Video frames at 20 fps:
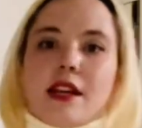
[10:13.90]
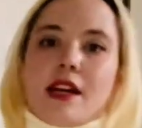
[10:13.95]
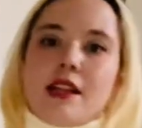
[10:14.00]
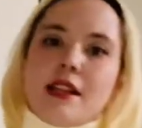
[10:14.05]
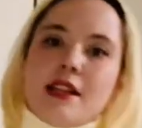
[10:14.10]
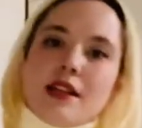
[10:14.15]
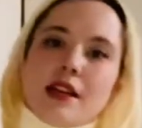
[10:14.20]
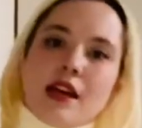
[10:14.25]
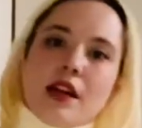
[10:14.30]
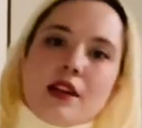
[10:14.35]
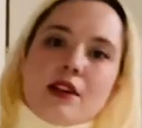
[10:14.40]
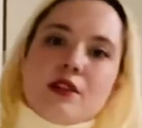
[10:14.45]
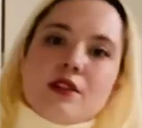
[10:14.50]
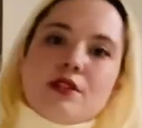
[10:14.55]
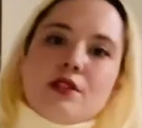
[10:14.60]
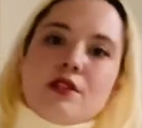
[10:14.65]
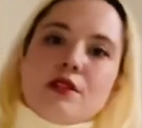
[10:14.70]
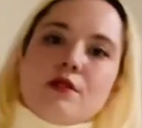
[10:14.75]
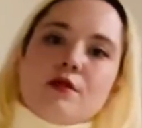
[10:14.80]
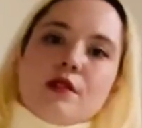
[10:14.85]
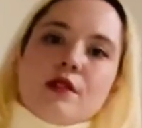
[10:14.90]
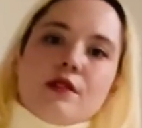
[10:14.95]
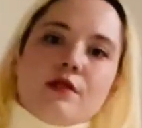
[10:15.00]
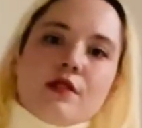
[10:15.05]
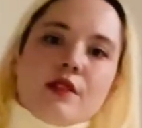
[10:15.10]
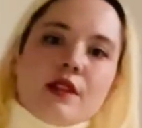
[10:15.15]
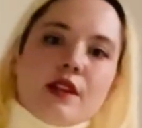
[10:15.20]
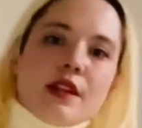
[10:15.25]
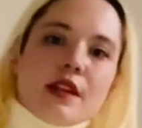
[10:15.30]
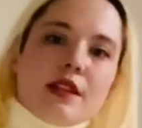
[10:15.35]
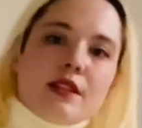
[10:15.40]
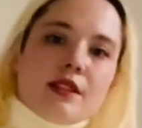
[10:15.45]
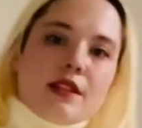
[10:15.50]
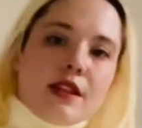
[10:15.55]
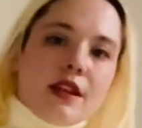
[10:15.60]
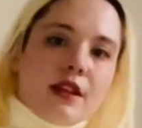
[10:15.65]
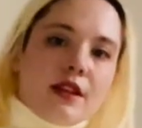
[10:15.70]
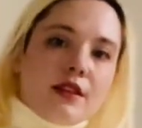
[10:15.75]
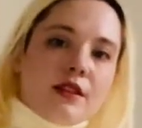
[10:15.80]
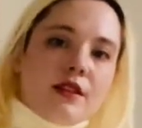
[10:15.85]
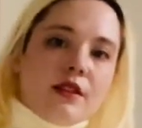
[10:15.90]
I think the colors look really, really nice together.